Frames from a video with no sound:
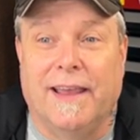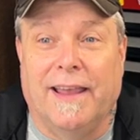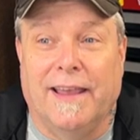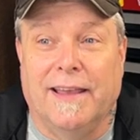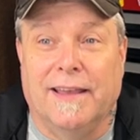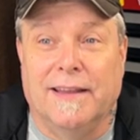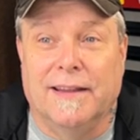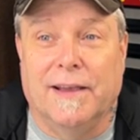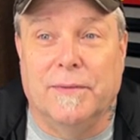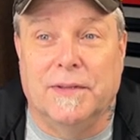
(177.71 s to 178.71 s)

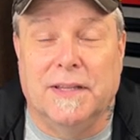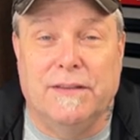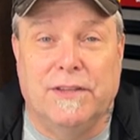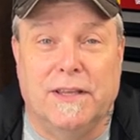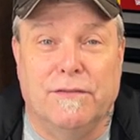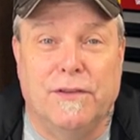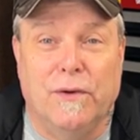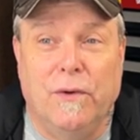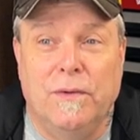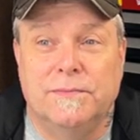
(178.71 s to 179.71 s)
and I would leave to get
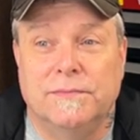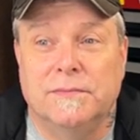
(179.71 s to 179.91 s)
fuel